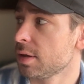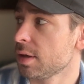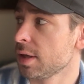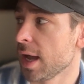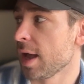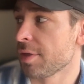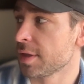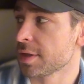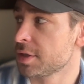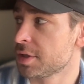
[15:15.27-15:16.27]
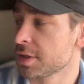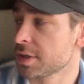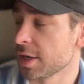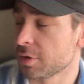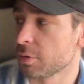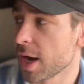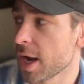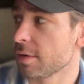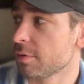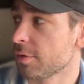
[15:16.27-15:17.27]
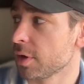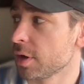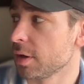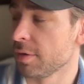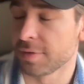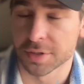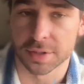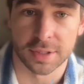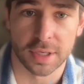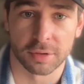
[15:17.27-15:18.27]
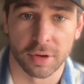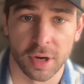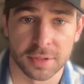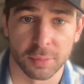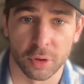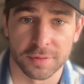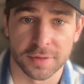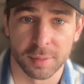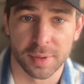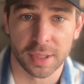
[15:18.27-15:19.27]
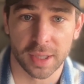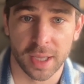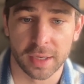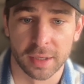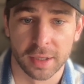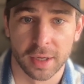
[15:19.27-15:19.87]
yeah, I think this is just like great for efficiency across the board of someone being like,